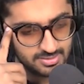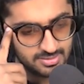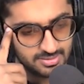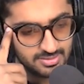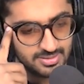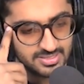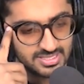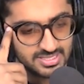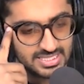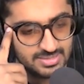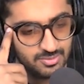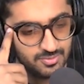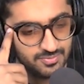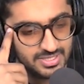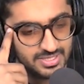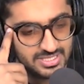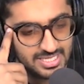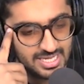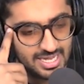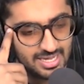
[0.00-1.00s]
Disney
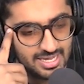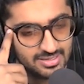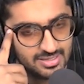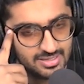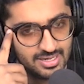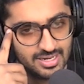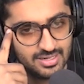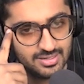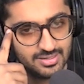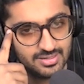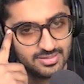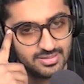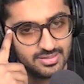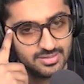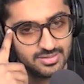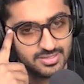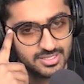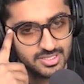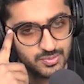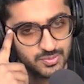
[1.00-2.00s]
movies had in the nineteen
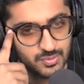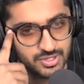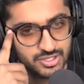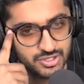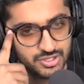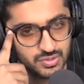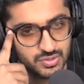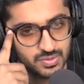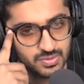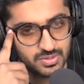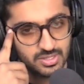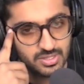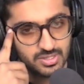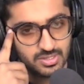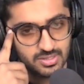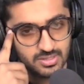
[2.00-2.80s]
thirties when they showed